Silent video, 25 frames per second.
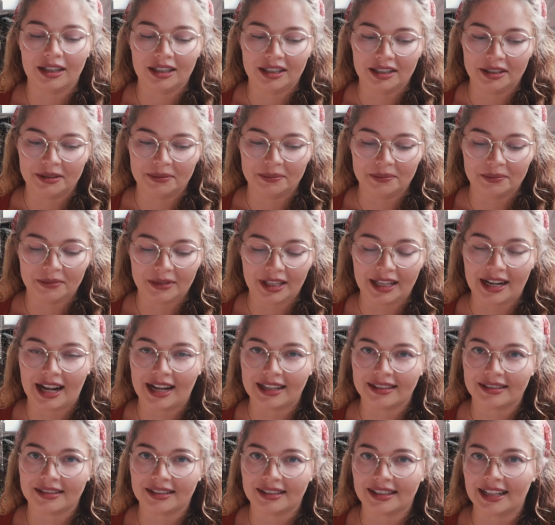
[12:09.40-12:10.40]

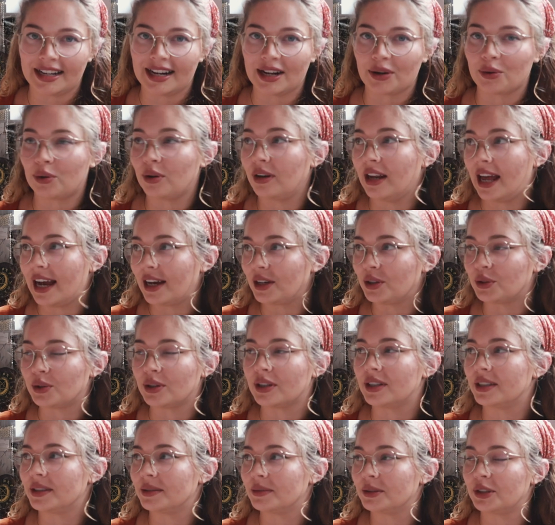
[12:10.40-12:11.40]
that I collect
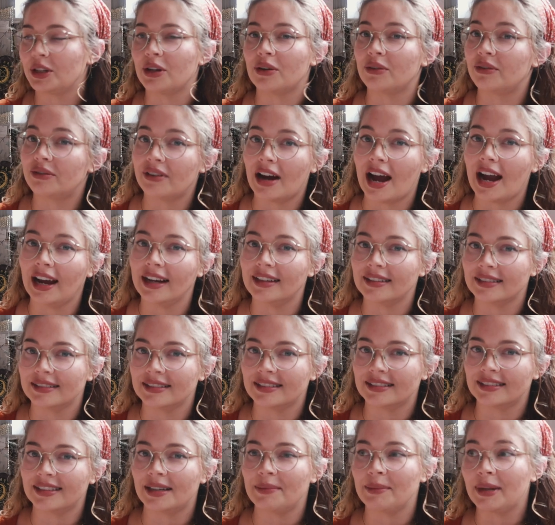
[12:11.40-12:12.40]
or, you know, find,
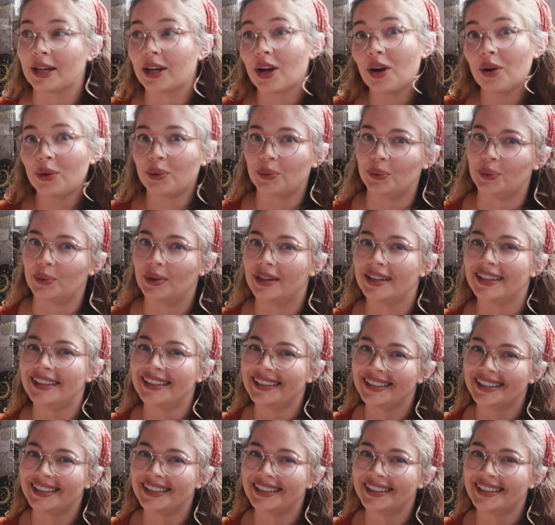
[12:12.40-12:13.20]
and I'm like, oh,